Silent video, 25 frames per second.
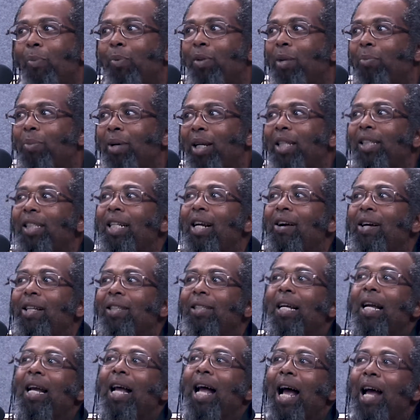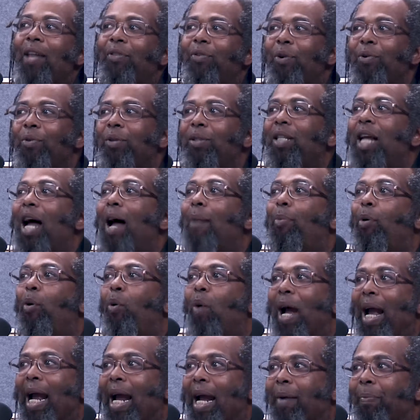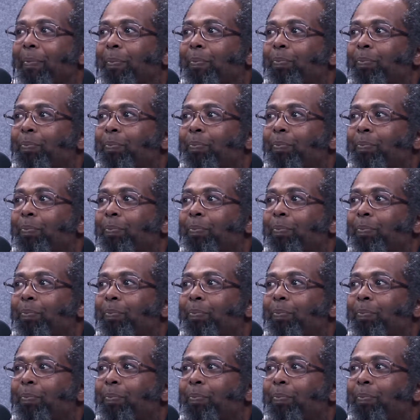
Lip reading: open the Ben and Jerry's, I throw the top away.